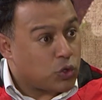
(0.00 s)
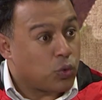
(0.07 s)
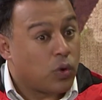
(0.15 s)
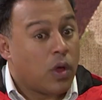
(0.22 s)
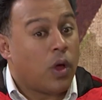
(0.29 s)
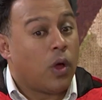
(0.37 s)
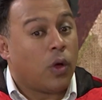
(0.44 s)
as
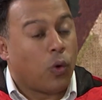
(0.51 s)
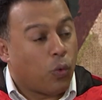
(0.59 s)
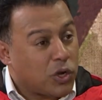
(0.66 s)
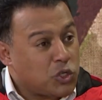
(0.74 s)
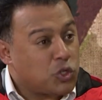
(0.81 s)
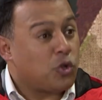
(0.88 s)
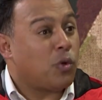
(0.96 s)
to
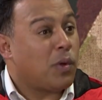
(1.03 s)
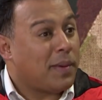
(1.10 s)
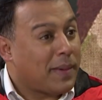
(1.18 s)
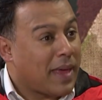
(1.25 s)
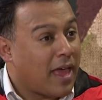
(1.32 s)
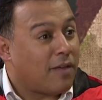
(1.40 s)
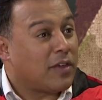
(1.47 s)
what should
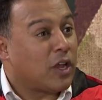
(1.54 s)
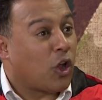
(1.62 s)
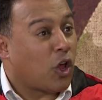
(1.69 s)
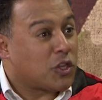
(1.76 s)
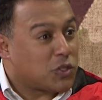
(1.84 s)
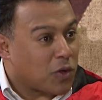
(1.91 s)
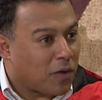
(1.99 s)
we be having
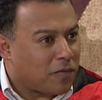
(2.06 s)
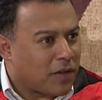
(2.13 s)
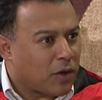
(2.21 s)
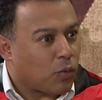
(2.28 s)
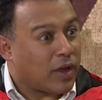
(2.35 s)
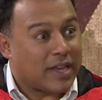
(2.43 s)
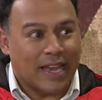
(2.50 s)
lots of
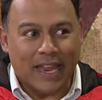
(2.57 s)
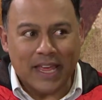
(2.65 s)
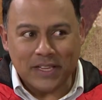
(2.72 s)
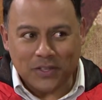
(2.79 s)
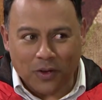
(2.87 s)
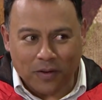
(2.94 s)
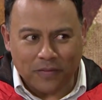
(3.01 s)
and what
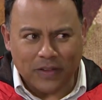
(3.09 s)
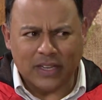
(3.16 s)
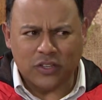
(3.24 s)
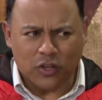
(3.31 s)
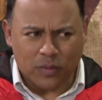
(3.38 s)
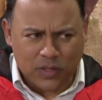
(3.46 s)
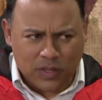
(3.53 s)
less of in
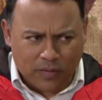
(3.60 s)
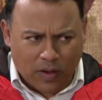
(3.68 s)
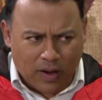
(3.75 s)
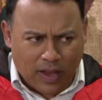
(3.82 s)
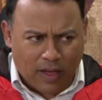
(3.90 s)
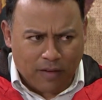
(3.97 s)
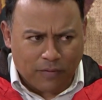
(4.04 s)
terms yeah. of
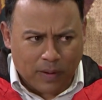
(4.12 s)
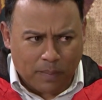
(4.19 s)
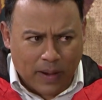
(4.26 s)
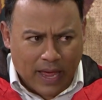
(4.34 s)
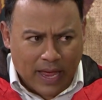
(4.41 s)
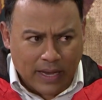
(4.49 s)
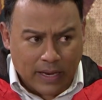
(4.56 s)
our life and
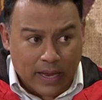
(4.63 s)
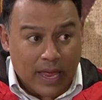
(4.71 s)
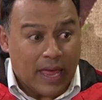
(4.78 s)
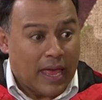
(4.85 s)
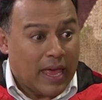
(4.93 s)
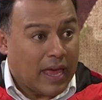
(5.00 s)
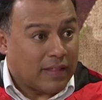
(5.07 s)
yeah. planning.
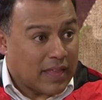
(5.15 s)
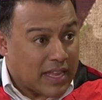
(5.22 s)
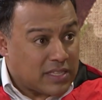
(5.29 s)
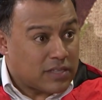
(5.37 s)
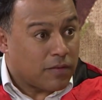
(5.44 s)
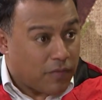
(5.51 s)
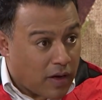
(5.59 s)
And
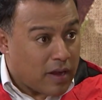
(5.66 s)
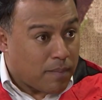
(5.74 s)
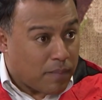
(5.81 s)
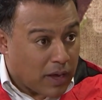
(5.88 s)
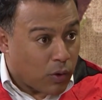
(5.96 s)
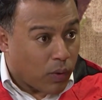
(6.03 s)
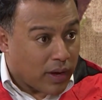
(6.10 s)
that's a very
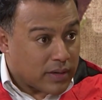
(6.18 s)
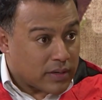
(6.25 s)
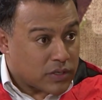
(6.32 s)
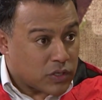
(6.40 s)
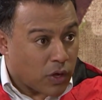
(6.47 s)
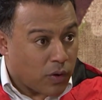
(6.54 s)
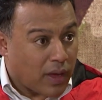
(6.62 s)
big
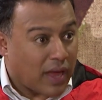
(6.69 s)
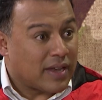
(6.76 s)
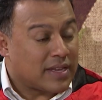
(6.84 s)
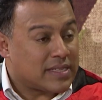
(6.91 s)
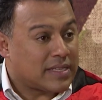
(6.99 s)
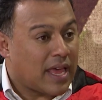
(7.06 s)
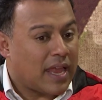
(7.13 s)
one. So
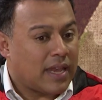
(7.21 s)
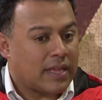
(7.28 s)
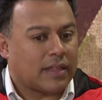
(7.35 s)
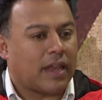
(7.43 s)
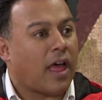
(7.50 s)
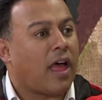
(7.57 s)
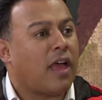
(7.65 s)

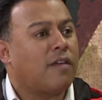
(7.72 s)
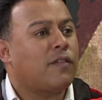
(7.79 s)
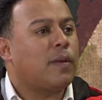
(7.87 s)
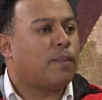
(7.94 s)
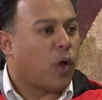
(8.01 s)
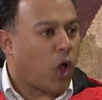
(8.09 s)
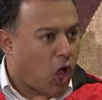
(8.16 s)
understanding that I
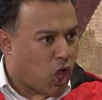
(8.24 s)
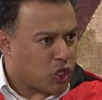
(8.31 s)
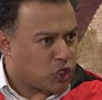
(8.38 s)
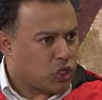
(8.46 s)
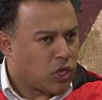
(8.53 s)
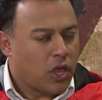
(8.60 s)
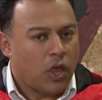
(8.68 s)
V
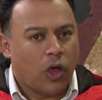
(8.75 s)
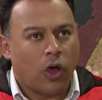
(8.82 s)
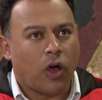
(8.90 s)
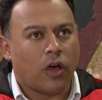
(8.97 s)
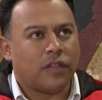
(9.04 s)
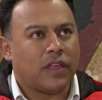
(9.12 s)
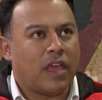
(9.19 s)
bars
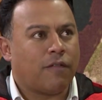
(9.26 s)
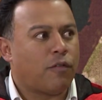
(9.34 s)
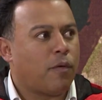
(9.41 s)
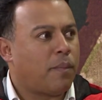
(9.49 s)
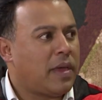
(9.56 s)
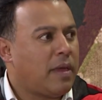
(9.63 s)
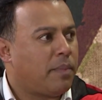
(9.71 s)
are there
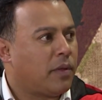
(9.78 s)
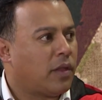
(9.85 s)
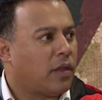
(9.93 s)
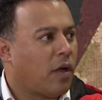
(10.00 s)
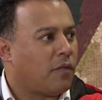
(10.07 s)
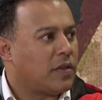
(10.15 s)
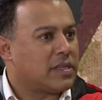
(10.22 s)
for
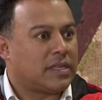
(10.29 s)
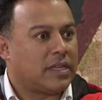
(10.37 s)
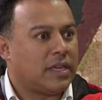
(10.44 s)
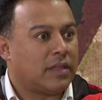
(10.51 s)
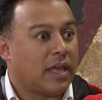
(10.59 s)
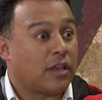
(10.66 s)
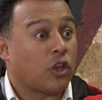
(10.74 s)
people,
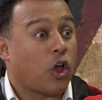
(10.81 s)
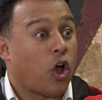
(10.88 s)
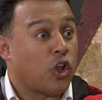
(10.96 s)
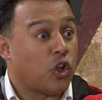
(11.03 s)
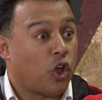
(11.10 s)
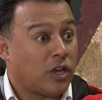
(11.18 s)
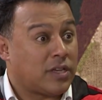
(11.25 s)
obviously, that
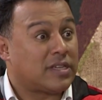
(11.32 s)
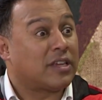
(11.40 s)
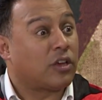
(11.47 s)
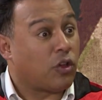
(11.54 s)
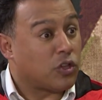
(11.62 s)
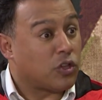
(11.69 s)
are not